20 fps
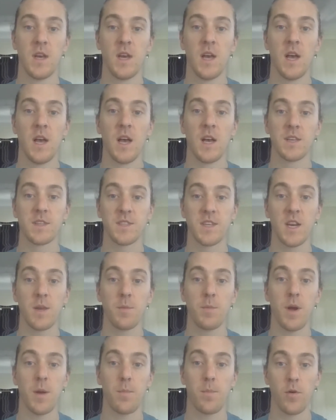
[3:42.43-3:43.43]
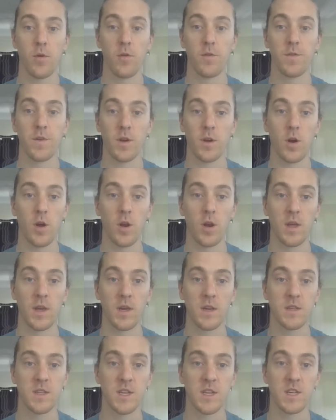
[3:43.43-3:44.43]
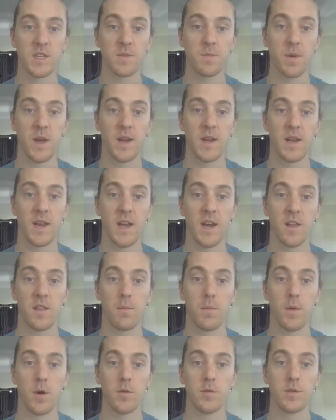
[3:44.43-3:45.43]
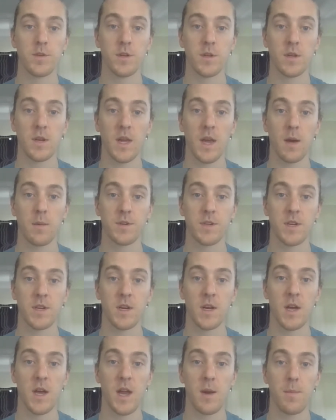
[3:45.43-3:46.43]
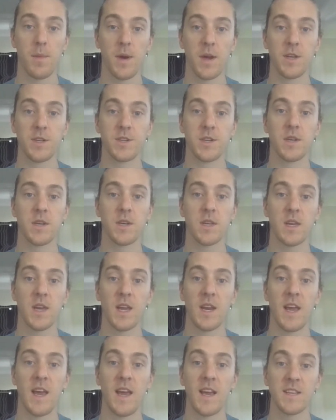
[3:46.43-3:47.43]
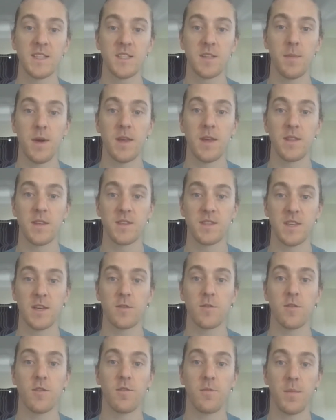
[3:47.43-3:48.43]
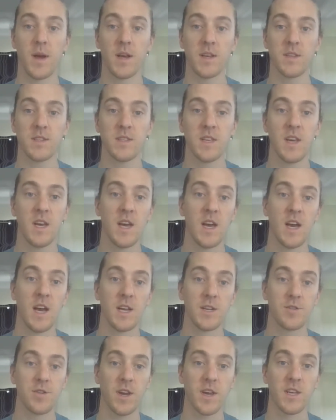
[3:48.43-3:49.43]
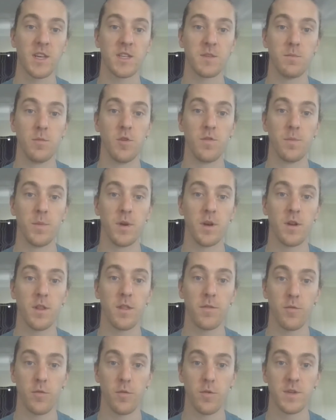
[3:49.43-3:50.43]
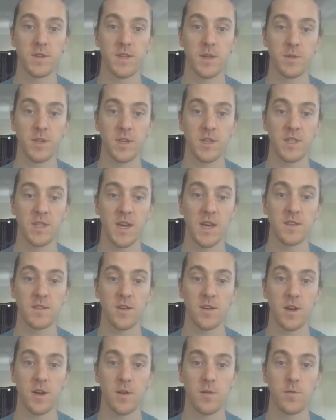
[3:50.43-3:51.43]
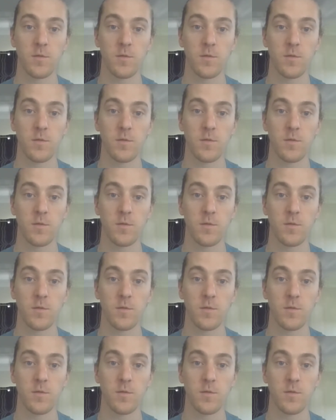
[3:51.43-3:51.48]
A study by Plouffe and colleagues explained how the motion capture animation can estimate the center of mass and track its movement through the subject's gait cycle.